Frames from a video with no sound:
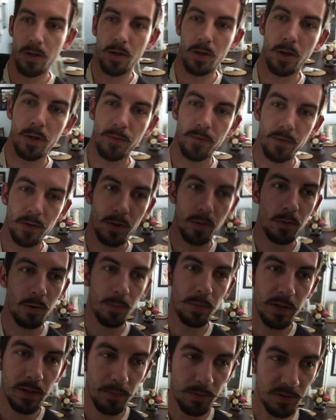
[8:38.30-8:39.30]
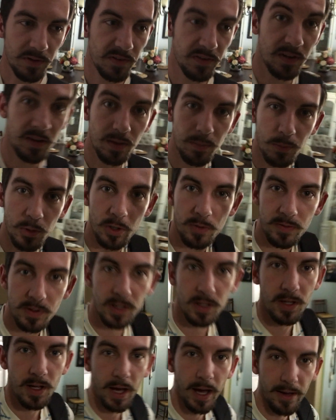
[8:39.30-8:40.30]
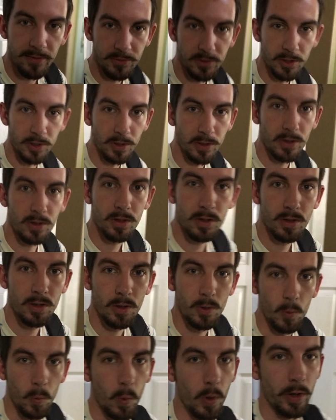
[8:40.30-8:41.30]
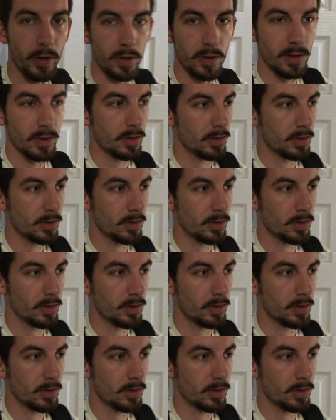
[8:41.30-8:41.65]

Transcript: Hopefully we'll be able to see the movie after work.